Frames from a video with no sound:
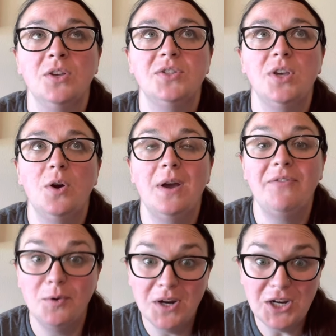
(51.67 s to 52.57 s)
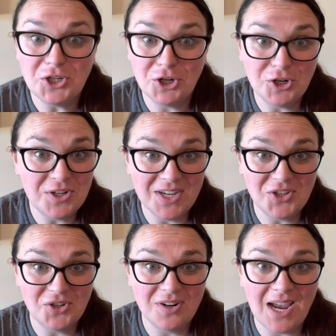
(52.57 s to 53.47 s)
So, if you were at church
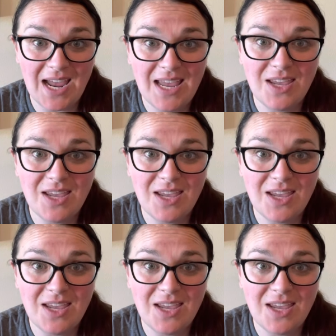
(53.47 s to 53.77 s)
yesterday,